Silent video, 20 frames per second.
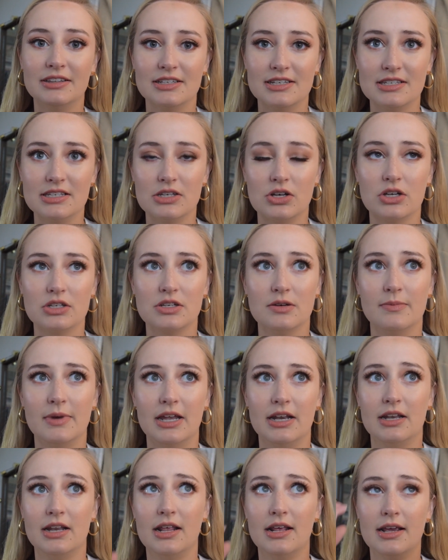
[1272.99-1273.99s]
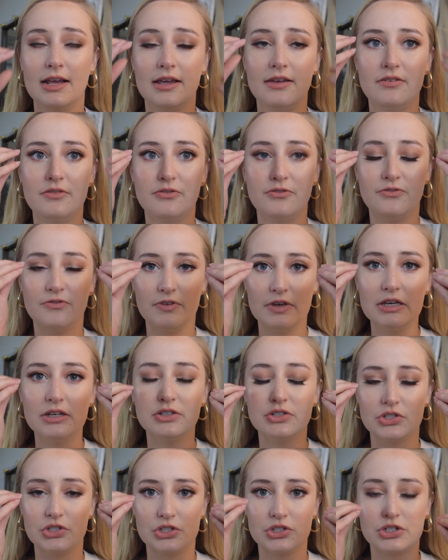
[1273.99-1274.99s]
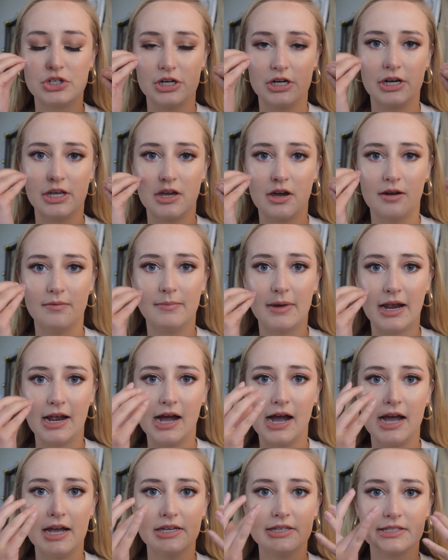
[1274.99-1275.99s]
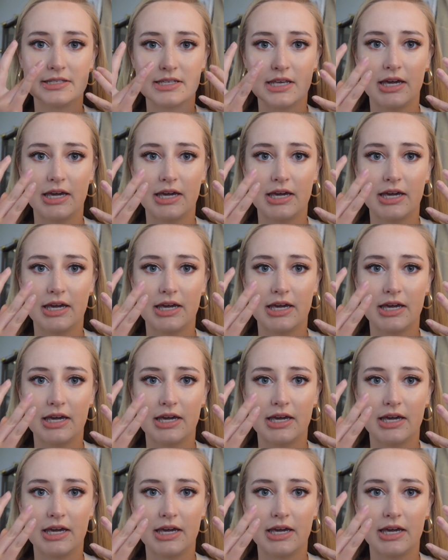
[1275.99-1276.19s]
this is awesome, and it feels sturdy on my eyes.